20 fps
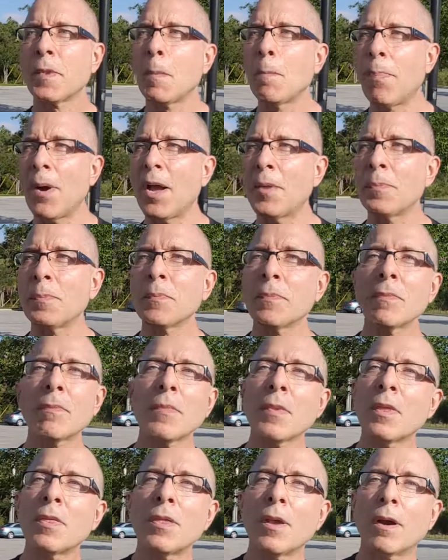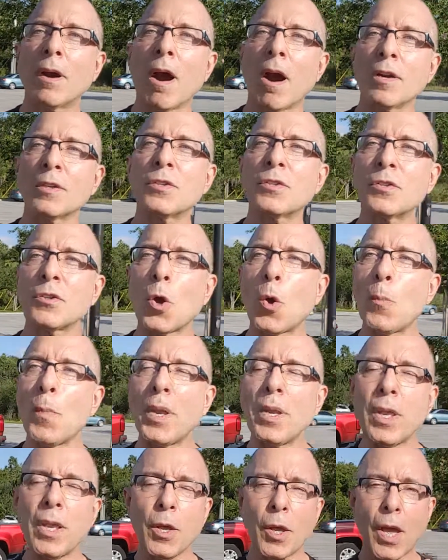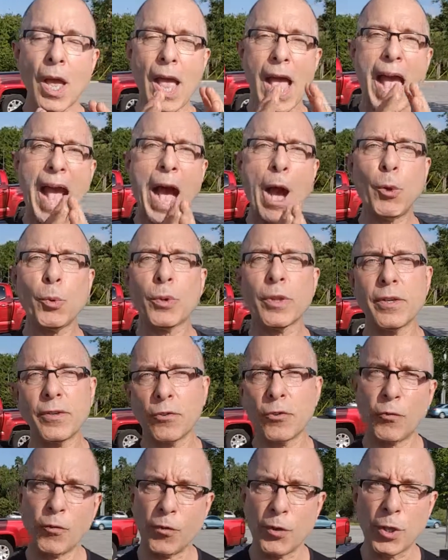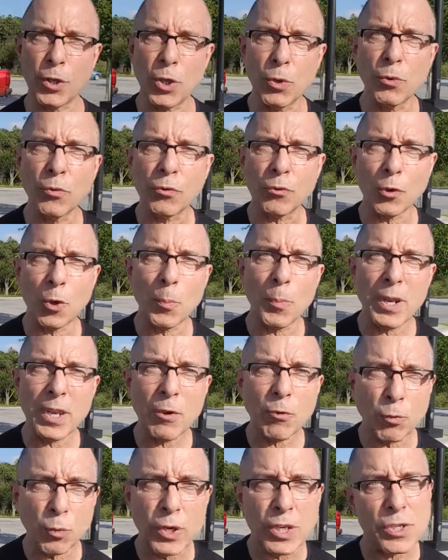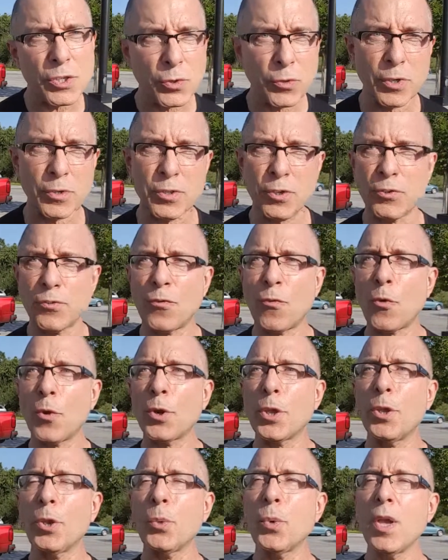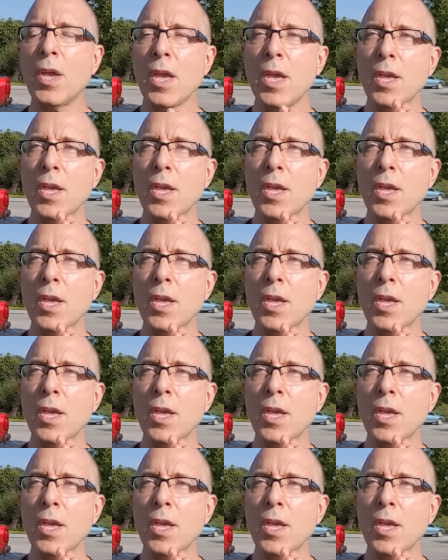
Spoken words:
But there are so many outlets for you, so many resources for you.